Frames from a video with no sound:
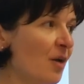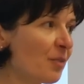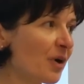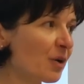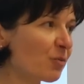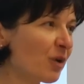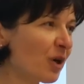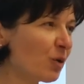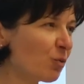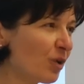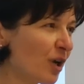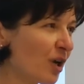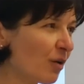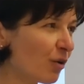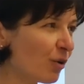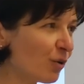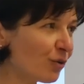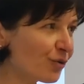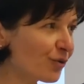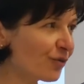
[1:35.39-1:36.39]
But what we
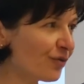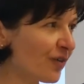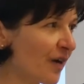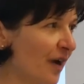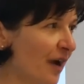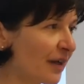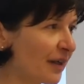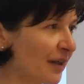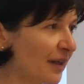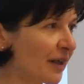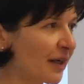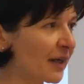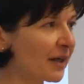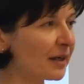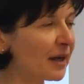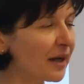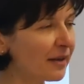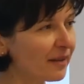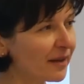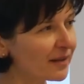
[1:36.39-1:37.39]
are also finding,
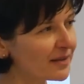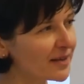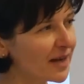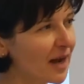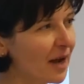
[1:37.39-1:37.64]
and that's